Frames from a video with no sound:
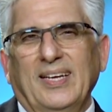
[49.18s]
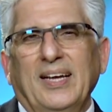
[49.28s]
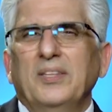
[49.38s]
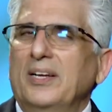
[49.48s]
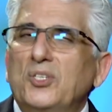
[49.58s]

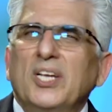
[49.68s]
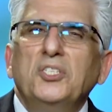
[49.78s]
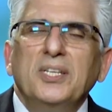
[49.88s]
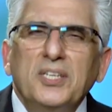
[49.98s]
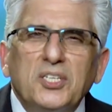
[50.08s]
There is such a
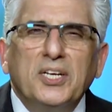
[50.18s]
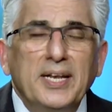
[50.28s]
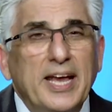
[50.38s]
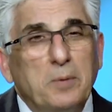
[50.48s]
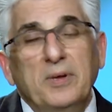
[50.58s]

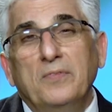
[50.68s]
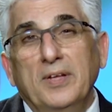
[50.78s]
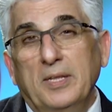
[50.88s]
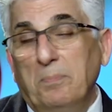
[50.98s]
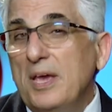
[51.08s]
disconnect between
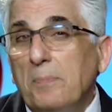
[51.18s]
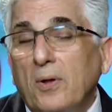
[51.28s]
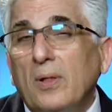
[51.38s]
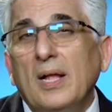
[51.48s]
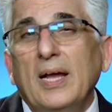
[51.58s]
the
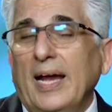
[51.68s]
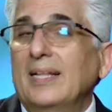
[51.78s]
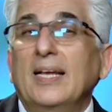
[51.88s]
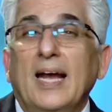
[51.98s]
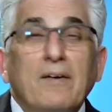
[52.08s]
people and
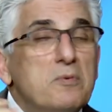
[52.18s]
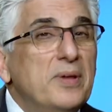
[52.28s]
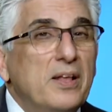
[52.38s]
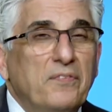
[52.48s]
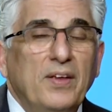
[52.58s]
the government
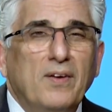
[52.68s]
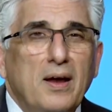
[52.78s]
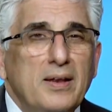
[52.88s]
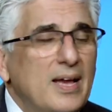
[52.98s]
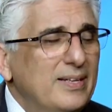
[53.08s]
of
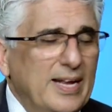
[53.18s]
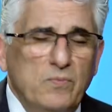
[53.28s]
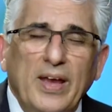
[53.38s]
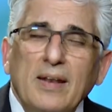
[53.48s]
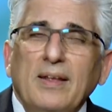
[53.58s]
Iran that
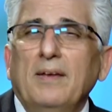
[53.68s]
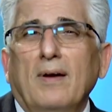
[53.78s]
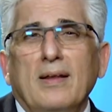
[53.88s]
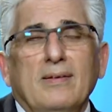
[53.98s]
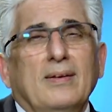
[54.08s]
when
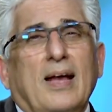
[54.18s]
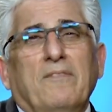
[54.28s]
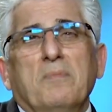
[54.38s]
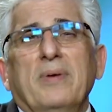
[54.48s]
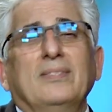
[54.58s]
Iranian
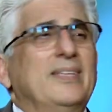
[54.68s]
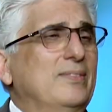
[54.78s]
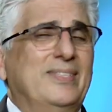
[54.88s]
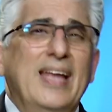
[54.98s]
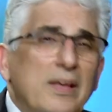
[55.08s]
government says
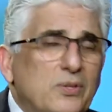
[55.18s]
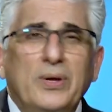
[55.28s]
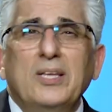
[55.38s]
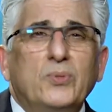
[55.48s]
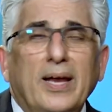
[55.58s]
death to
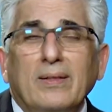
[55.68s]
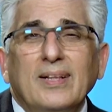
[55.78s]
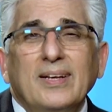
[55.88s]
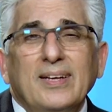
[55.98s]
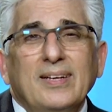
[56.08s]
Israel,
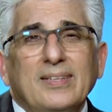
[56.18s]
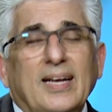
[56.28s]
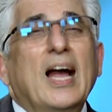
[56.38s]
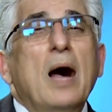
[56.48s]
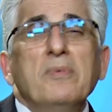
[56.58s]
the
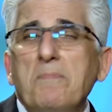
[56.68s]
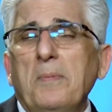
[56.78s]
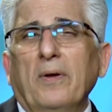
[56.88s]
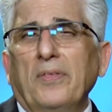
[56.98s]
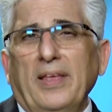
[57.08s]
common
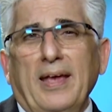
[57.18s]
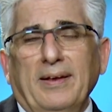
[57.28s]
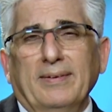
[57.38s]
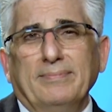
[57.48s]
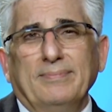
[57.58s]
people think,
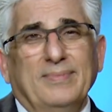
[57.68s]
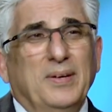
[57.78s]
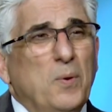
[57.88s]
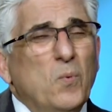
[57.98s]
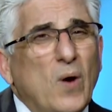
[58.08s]

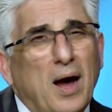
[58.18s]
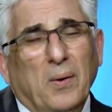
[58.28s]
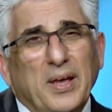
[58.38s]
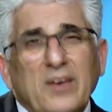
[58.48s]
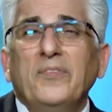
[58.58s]
wow,
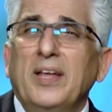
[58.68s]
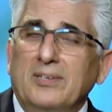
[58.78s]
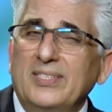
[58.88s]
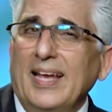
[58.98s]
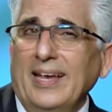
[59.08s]
if they're
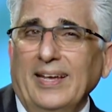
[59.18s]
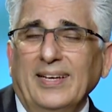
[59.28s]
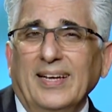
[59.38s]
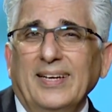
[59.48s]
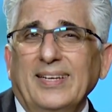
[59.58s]
saying
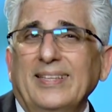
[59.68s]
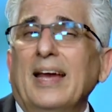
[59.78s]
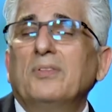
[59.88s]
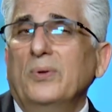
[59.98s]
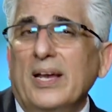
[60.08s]

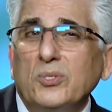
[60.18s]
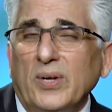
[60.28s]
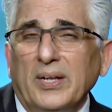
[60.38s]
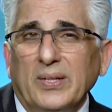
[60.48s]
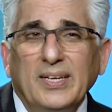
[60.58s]
death to Israel,